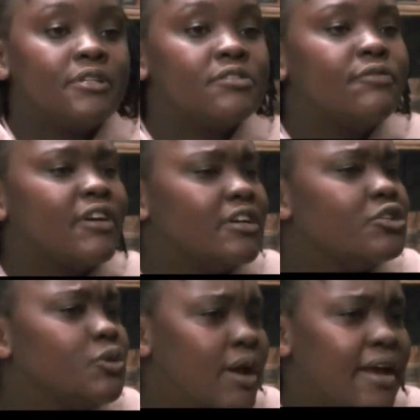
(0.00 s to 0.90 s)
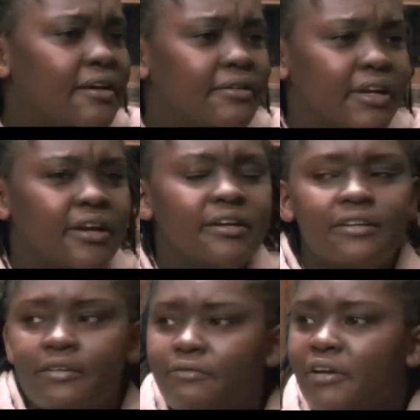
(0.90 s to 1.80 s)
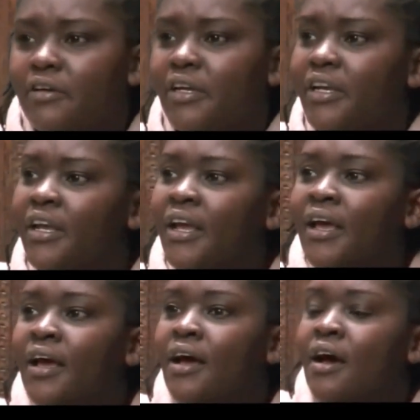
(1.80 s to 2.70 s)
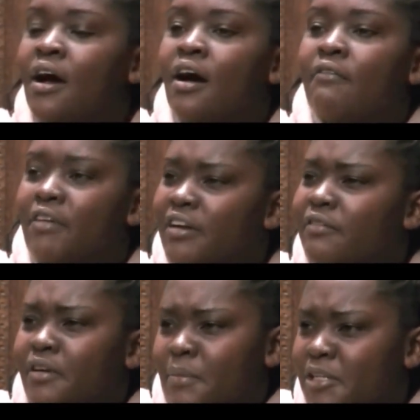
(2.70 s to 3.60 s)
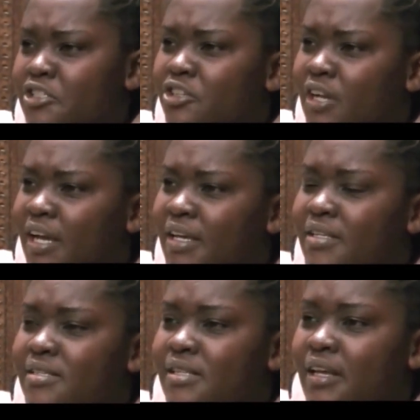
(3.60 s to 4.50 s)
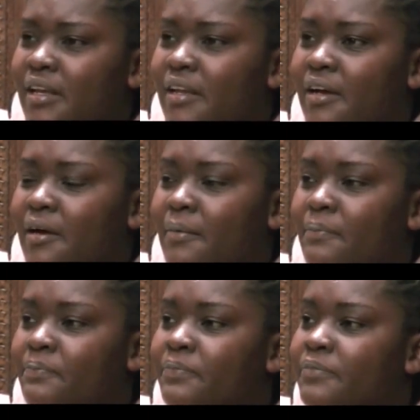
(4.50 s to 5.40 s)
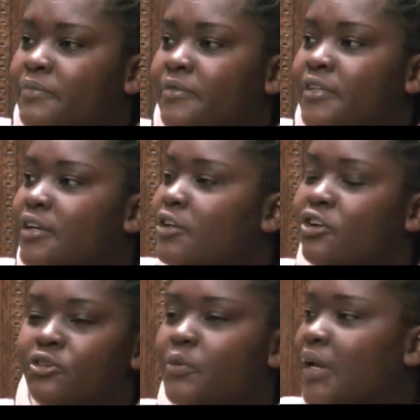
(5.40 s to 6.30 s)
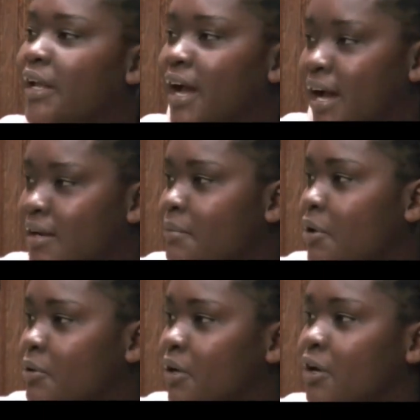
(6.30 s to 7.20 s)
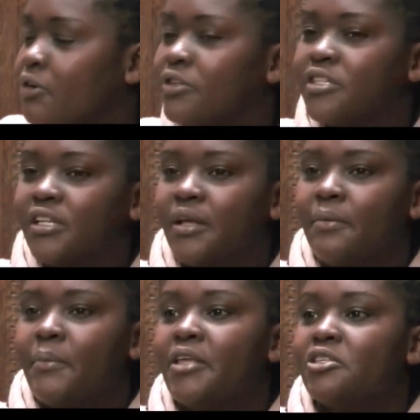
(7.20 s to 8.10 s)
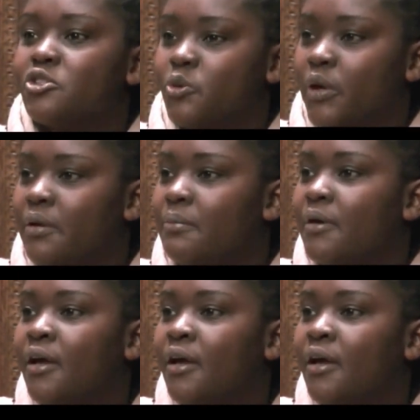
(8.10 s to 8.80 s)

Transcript: it's a very dry area, very marginalized, and not really heard about a lot in the mainstream,